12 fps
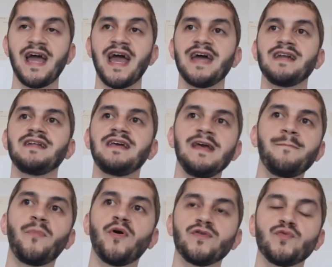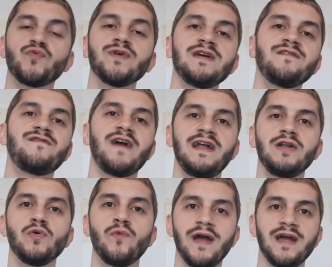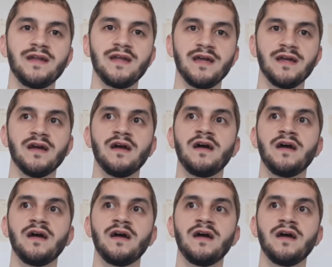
and keep on reevaluating